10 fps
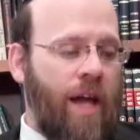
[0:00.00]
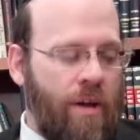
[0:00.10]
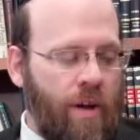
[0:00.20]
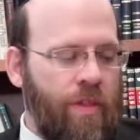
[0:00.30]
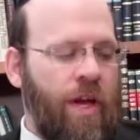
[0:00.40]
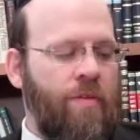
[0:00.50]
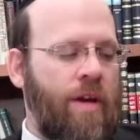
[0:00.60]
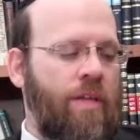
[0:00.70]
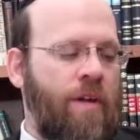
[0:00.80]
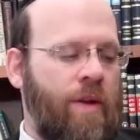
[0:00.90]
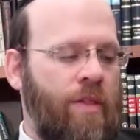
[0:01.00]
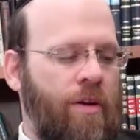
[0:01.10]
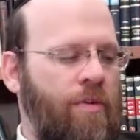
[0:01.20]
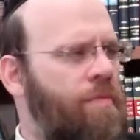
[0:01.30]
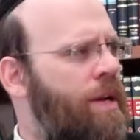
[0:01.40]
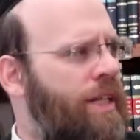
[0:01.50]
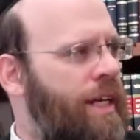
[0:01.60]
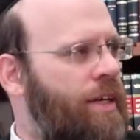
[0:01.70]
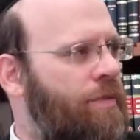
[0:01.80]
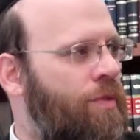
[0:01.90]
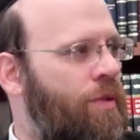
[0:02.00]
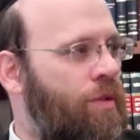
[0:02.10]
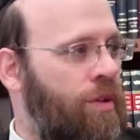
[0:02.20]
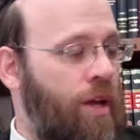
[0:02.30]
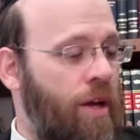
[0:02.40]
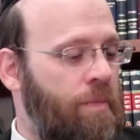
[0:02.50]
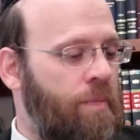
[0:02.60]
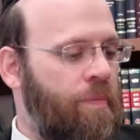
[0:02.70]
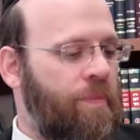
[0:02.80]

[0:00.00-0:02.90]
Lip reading: I'd rather her remain single for a long time.